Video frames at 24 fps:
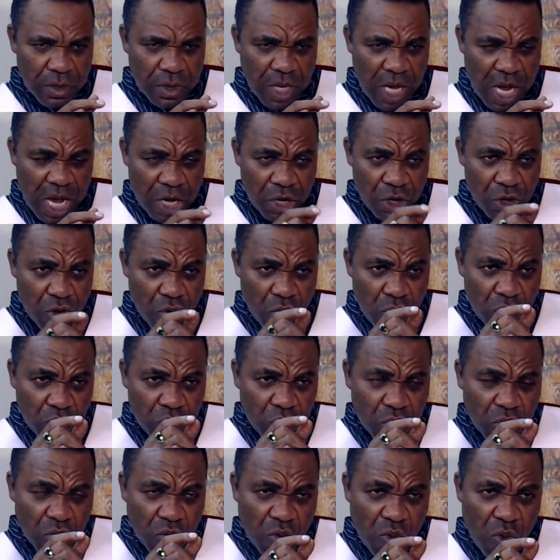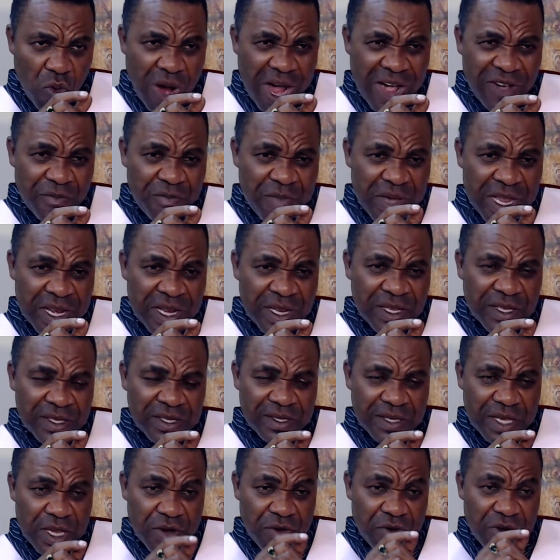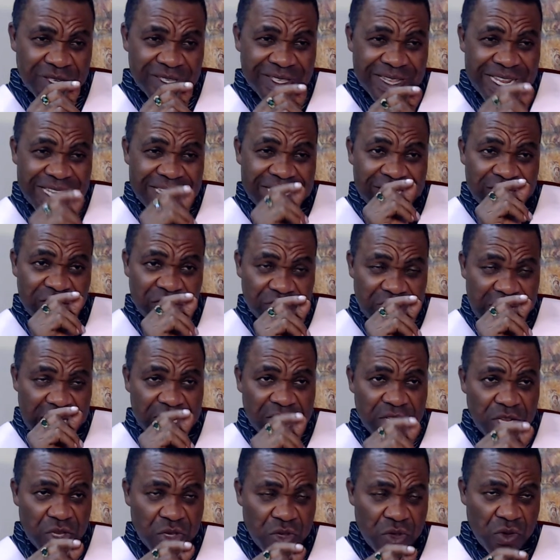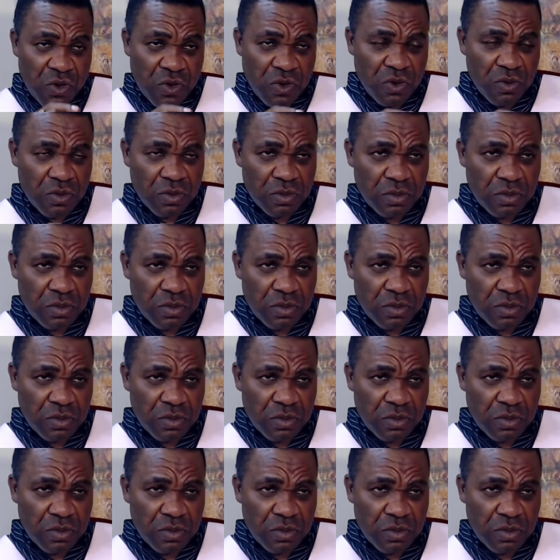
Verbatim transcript: and those who have been seriously distracting you